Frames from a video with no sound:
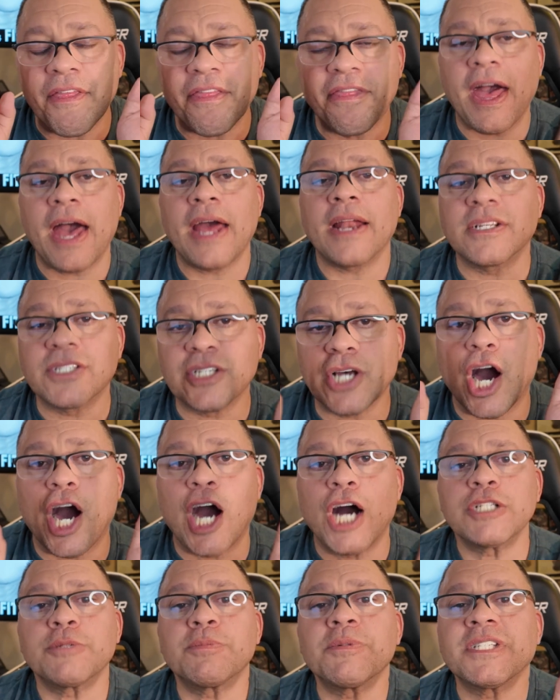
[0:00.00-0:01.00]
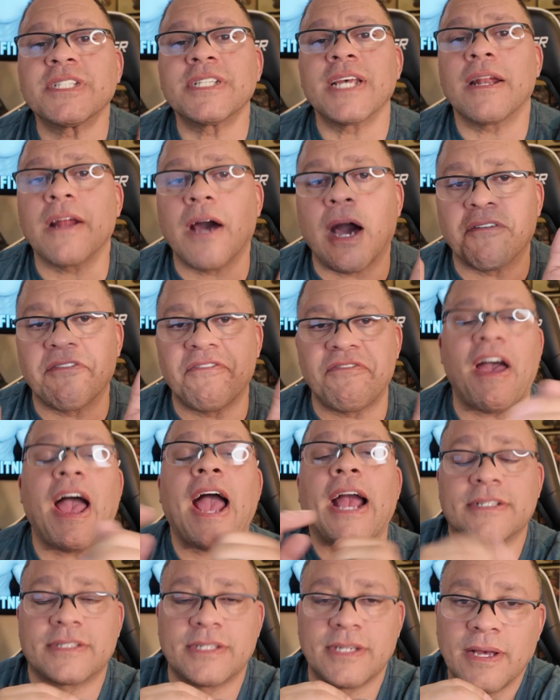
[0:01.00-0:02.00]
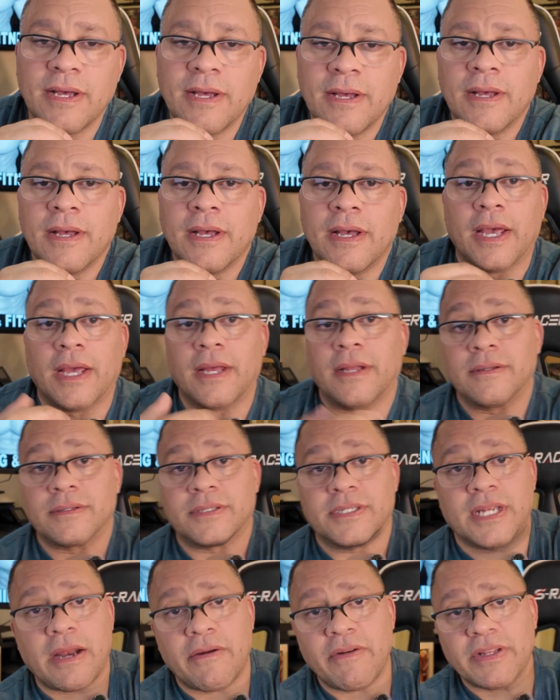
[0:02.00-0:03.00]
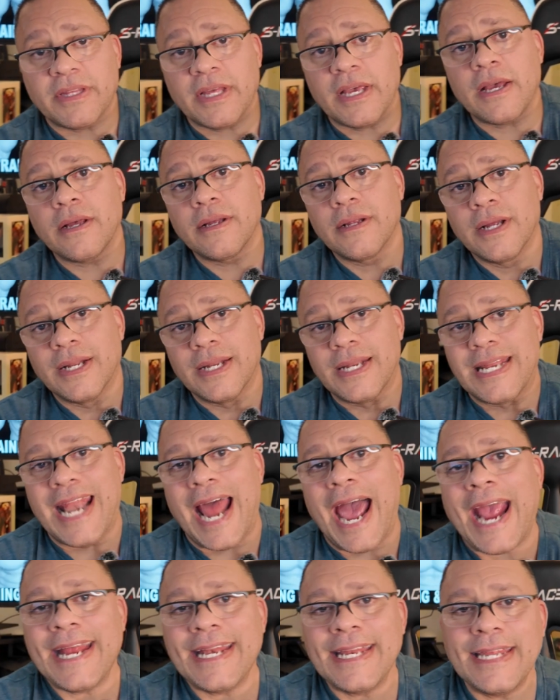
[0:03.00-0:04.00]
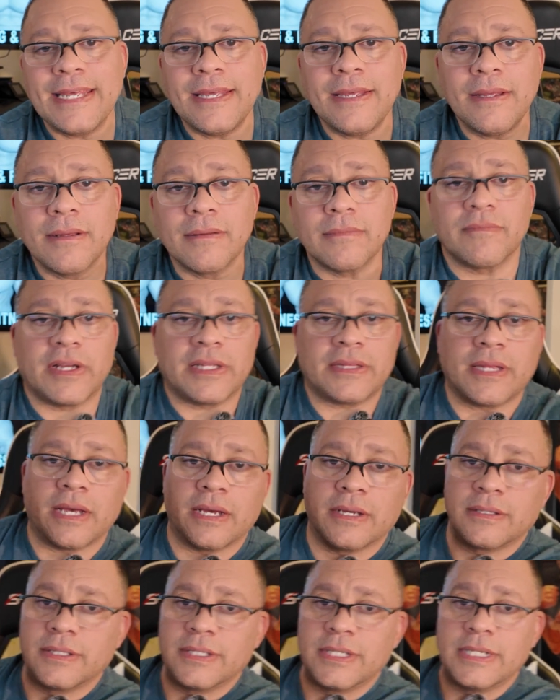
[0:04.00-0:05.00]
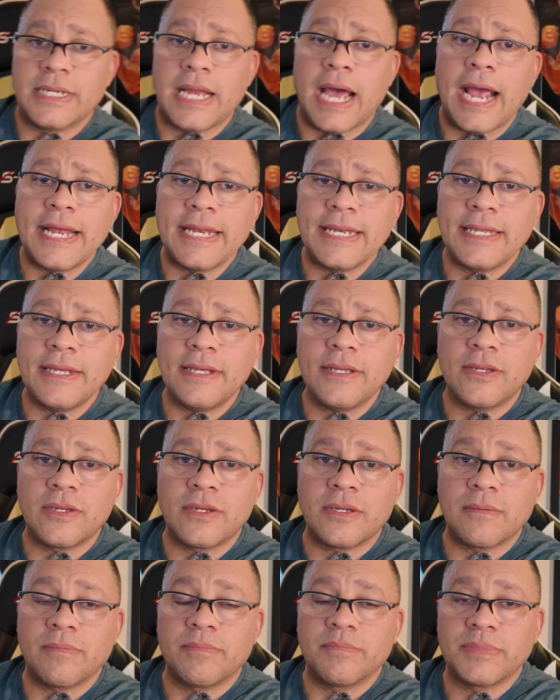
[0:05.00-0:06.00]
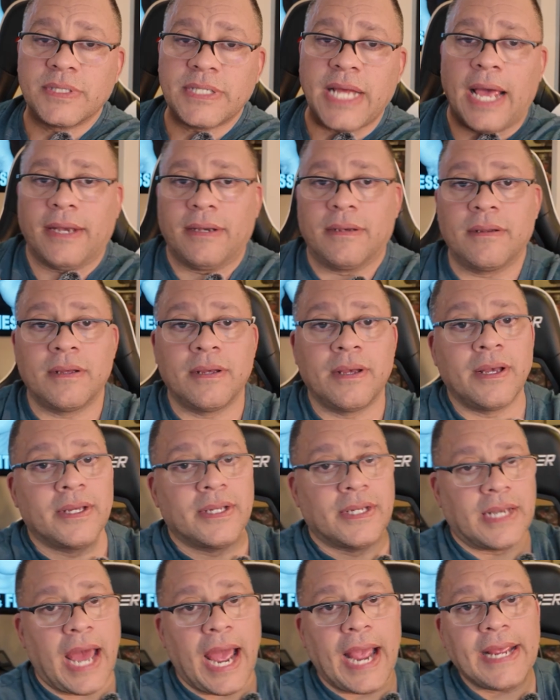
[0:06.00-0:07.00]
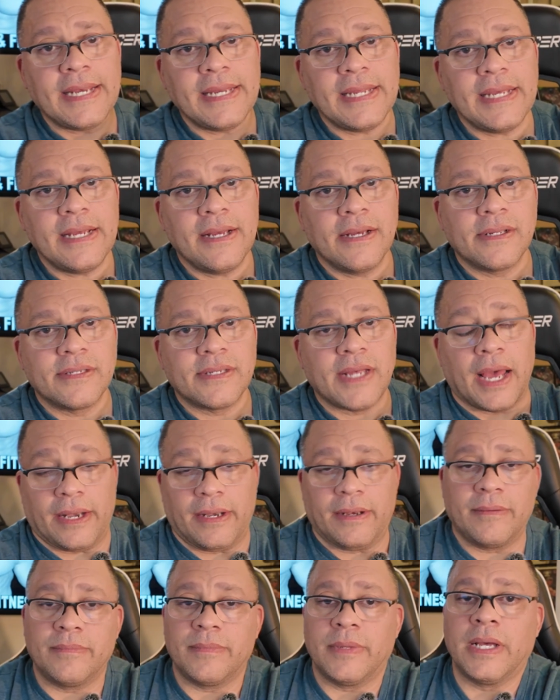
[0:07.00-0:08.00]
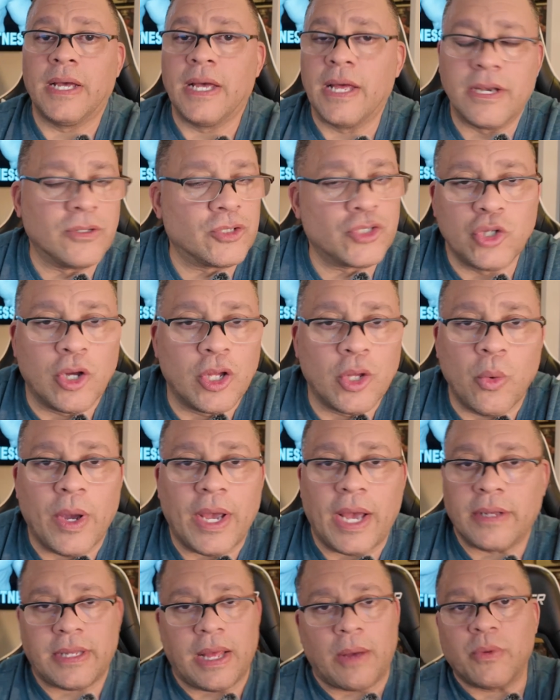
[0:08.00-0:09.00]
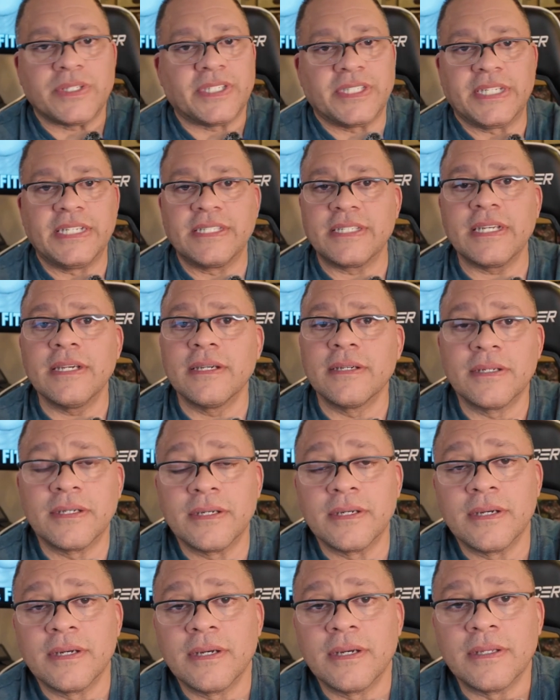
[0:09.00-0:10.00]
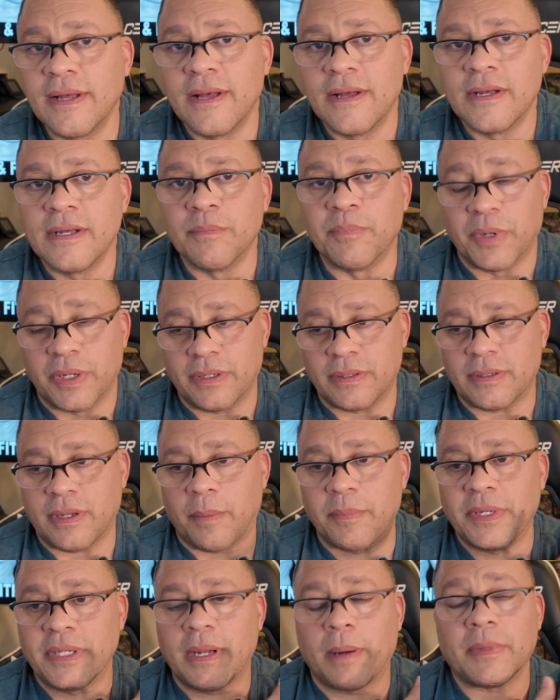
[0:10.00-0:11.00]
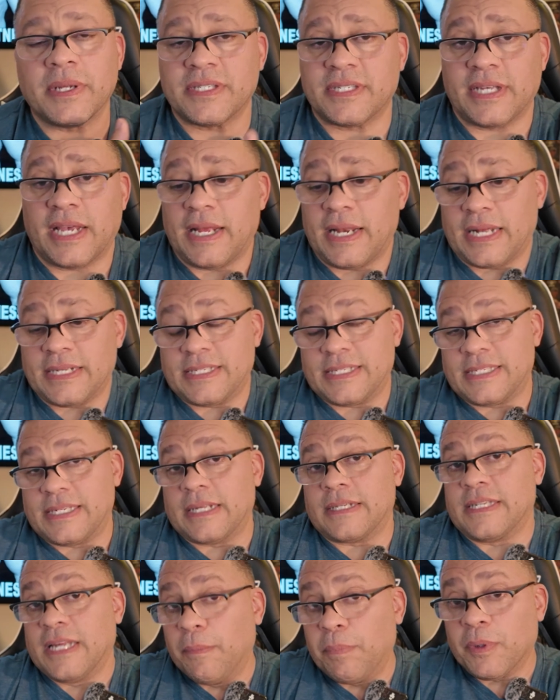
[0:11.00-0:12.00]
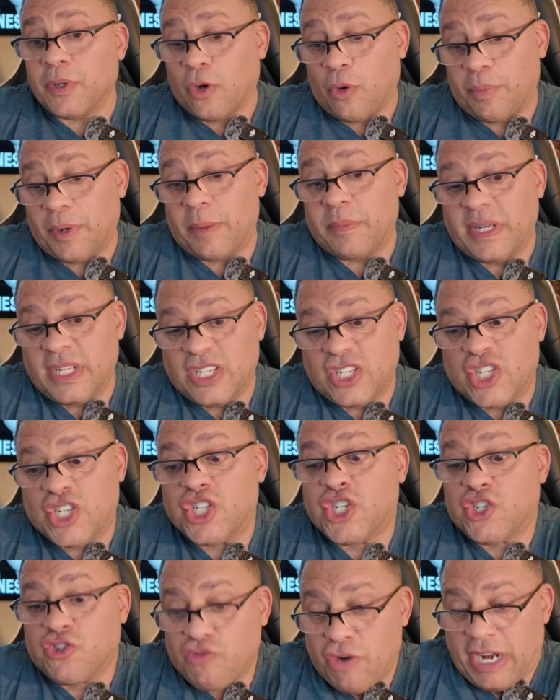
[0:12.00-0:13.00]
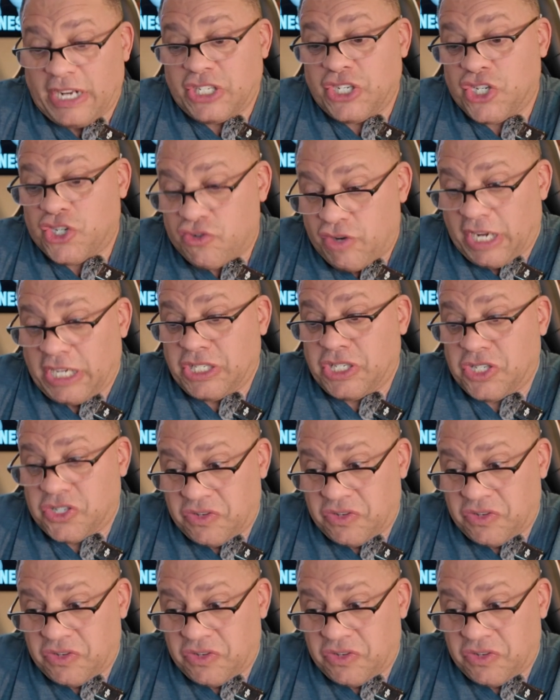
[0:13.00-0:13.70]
That is 100% a fact. And see that right there? 90, right there. 90, 10. 90, 10. There's no other way. That wasn't easy. But I mean, I'm not saying that's the typical, but I mean, strict. I